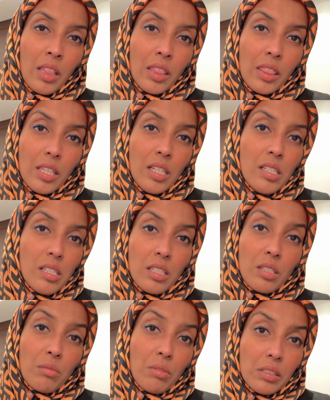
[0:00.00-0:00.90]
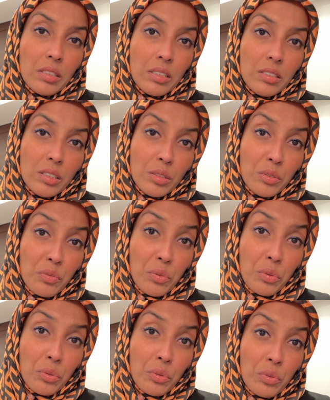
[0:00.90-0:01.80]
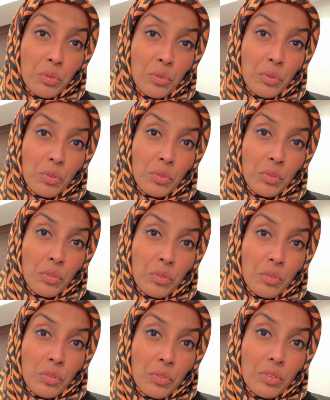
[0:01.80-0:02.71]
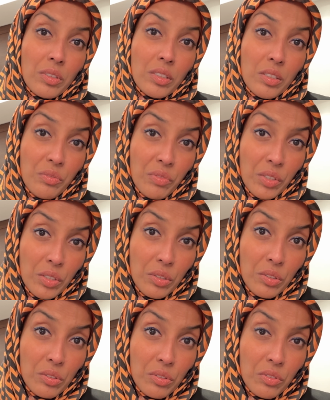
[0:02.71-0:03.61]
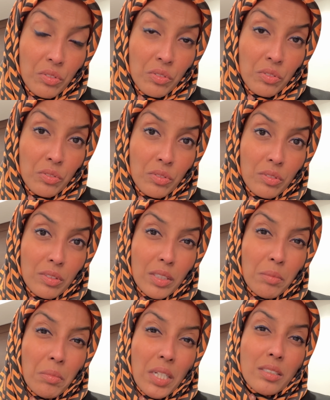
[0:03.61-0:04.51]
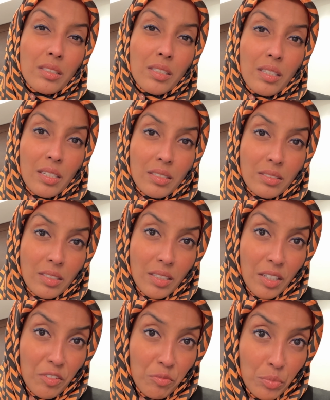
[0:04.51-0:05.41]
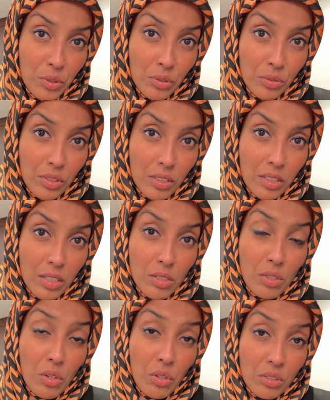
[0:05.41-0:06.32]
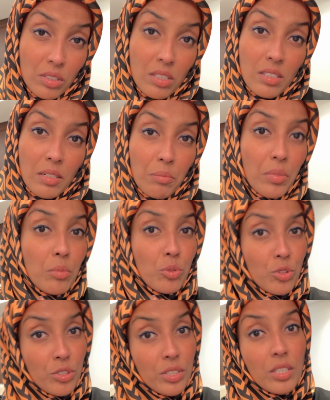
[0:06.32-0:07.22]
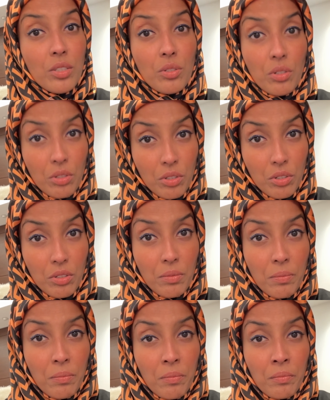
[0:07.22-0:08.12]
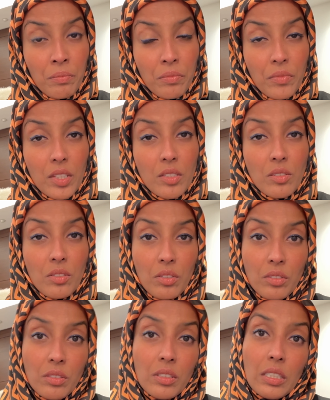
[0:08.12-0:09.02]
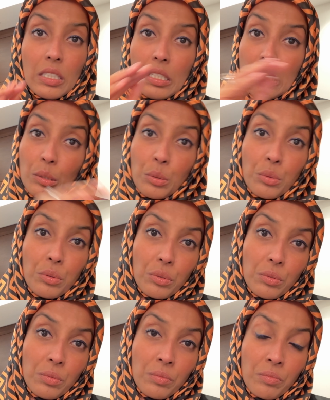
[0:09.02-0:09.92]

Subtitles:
This is what this is for. This video, the masterclass that I've built, it's on stepupjourney.com. It's on the e-school.